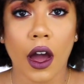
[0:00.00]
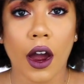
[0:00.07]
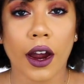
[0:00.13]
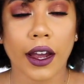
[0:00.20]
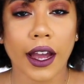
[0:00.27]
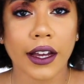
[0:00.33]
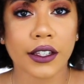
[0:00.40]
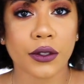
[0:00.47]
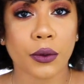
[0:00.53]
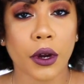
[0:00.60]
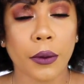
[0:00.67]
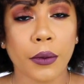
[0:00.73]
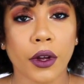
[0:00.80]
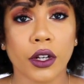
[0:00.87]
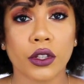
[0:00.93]
All right guys, so what
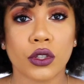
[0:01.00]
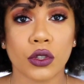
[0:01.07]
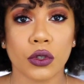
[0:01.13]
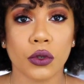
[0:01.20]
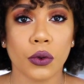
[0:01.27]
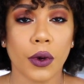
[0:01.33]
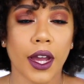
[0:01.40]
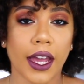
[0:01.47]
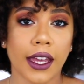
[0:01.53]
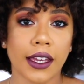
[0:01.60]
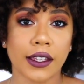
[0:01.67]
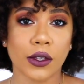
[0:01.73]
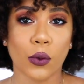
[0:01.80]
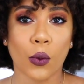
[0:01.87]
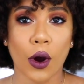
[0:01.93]
I'm gonna do
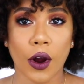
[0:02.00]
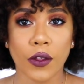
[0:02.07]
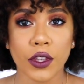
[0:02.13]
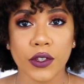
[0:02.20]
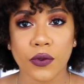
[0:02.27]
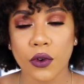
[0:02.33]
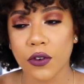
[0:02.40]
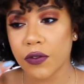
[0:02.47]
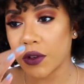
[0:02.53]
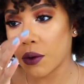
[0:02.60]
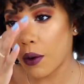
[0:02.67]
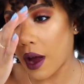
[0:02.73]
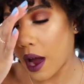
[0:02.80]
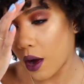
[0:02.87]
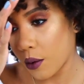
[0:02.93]
is wear this for a
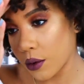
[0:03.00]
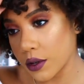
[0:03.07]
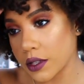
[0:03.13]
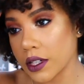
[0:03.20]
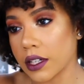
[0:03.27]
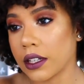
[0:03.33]
few hours.